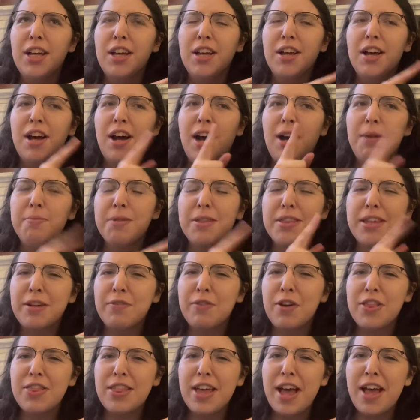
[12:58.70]
that they
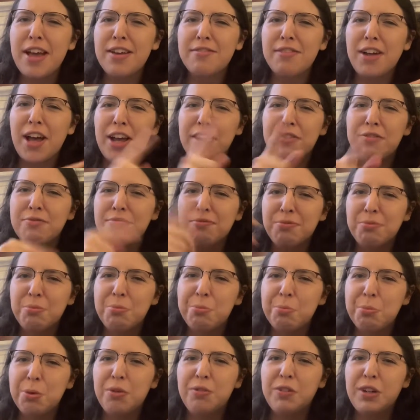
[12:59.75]
read that. I
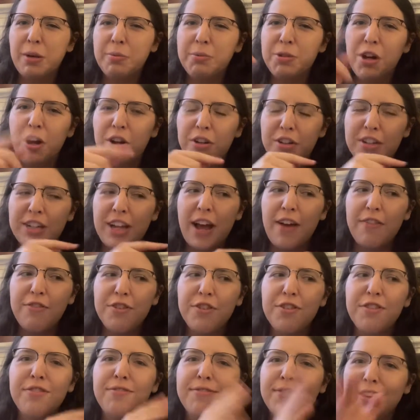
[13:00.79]
moved up to honors
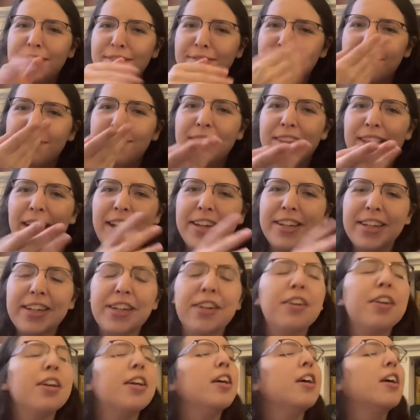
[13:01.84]
after that
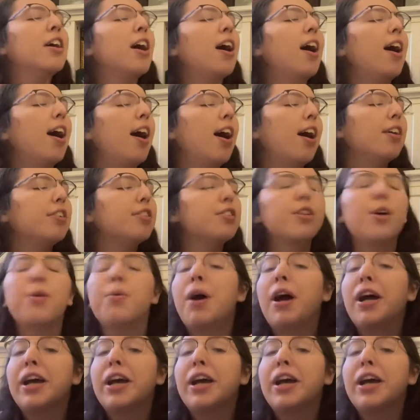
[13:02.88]
year. So I